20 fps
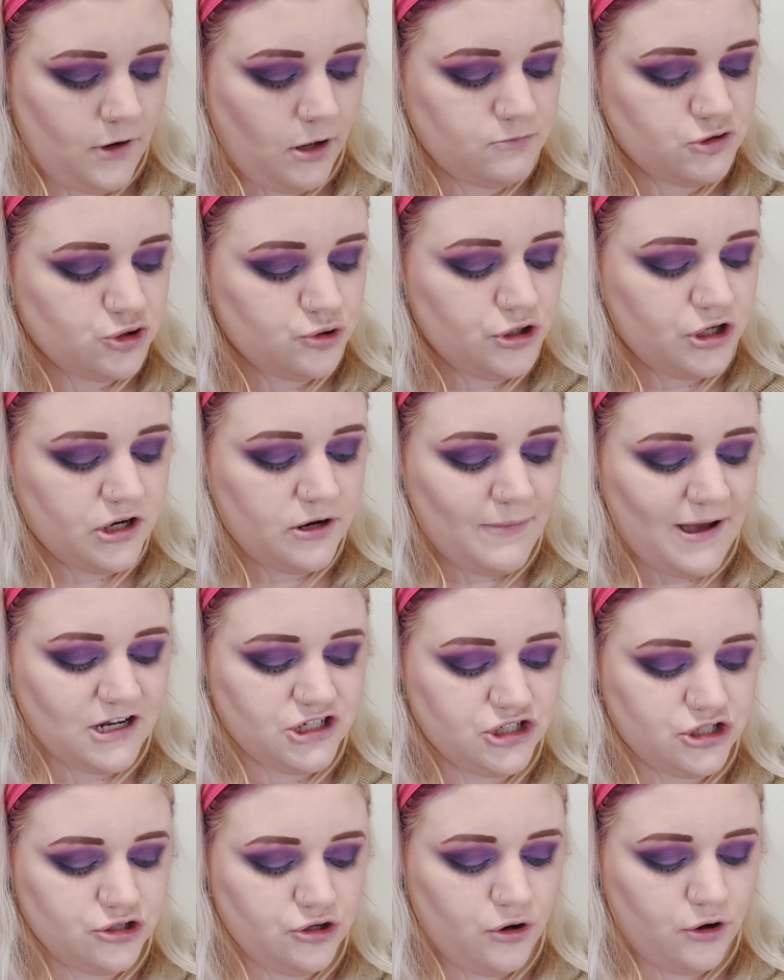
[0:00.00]
I'm sure you can
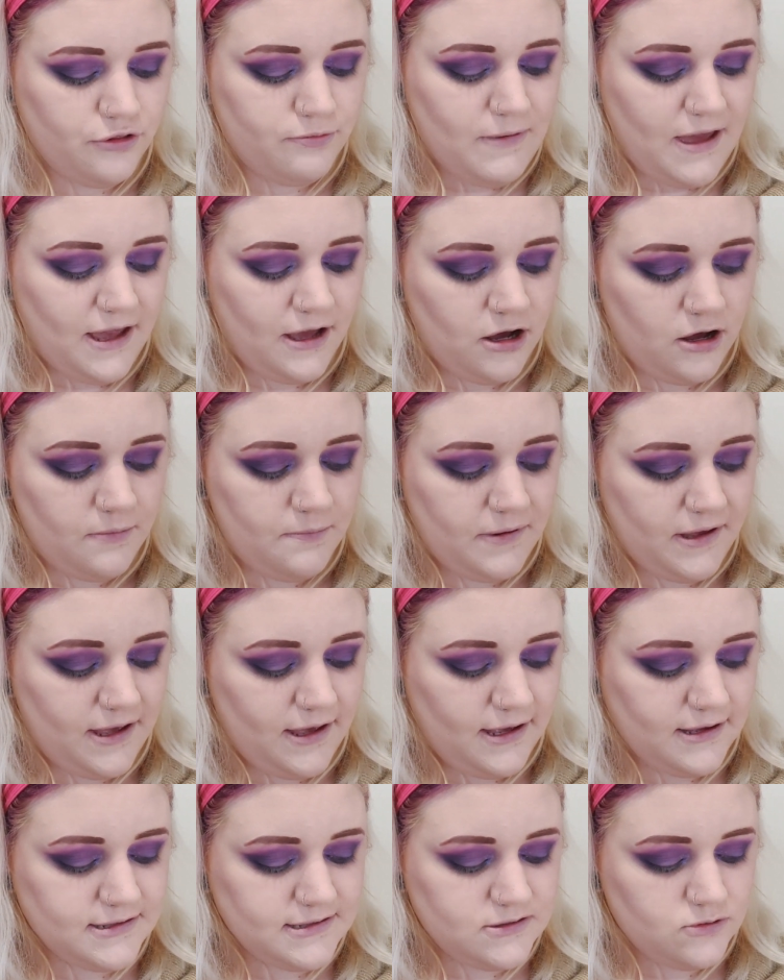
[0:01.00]
imagine goth makeup
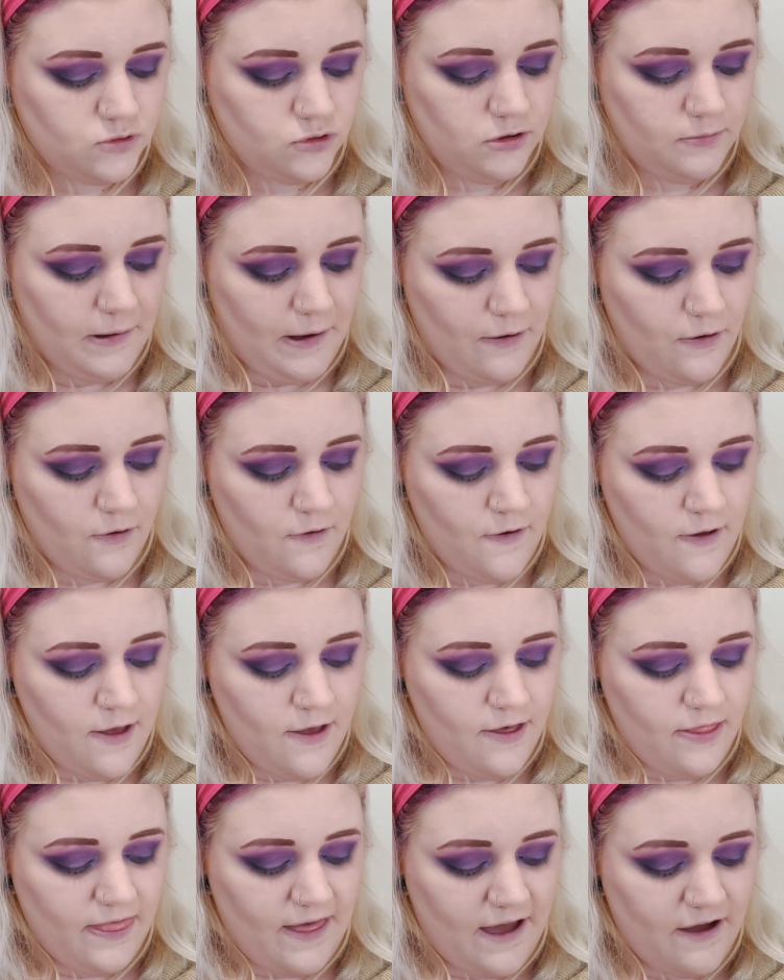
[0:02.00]
is all about
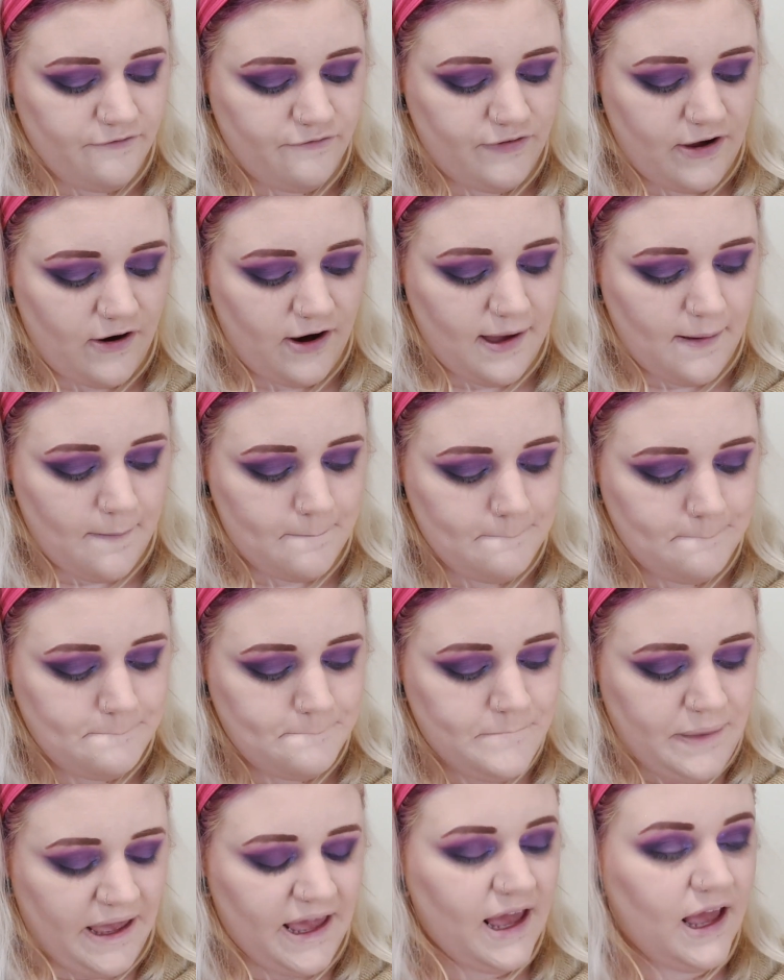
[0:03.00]
that very
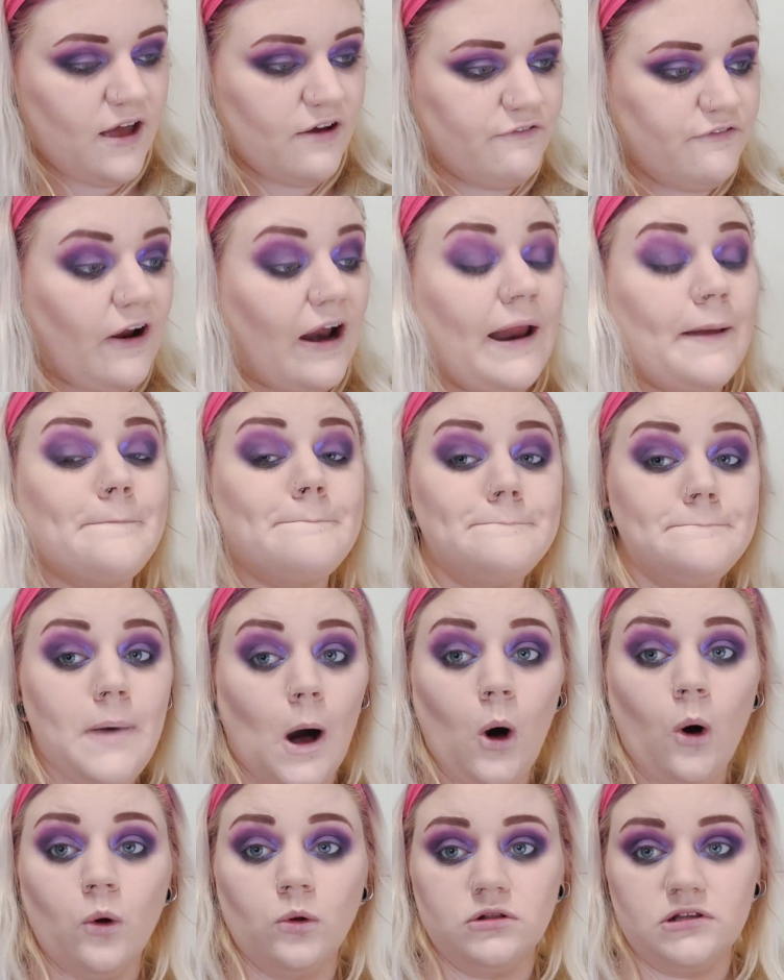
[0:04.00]
big, very
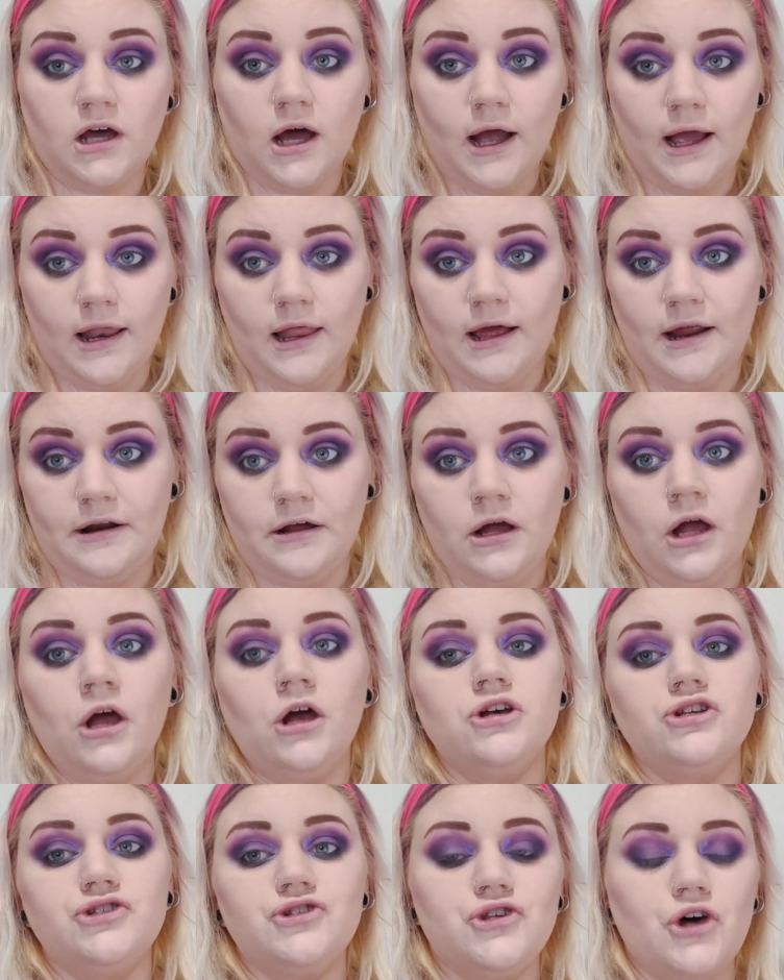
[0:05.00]
bold eyeliner.
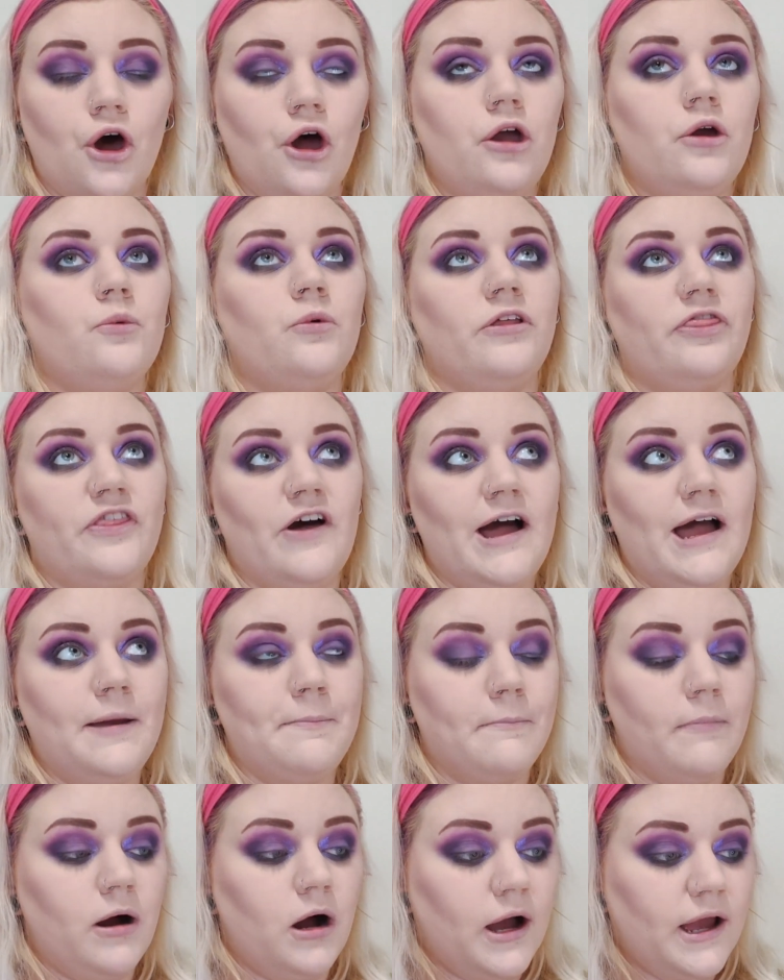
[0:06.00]
So with that
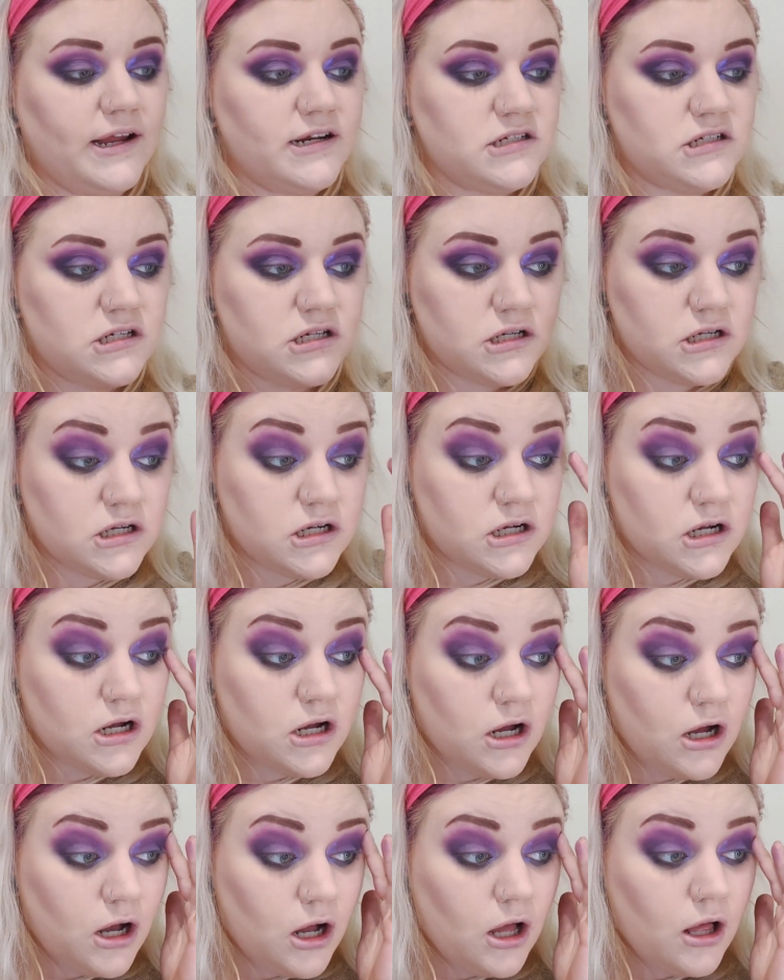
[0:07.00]
in mind,
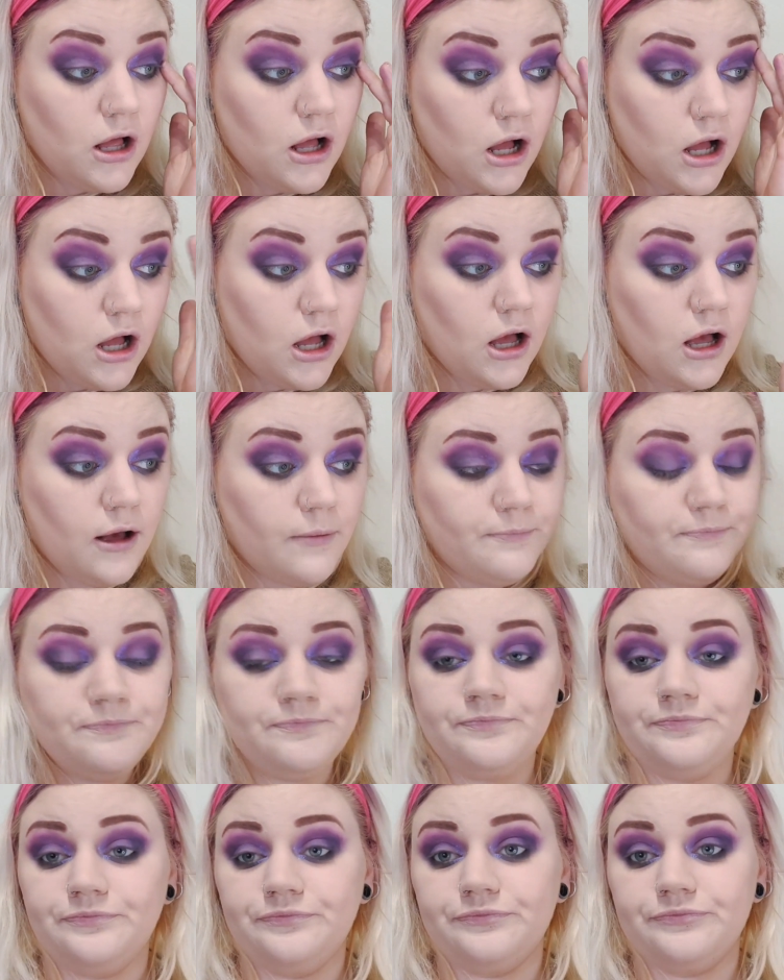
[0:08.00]
I'm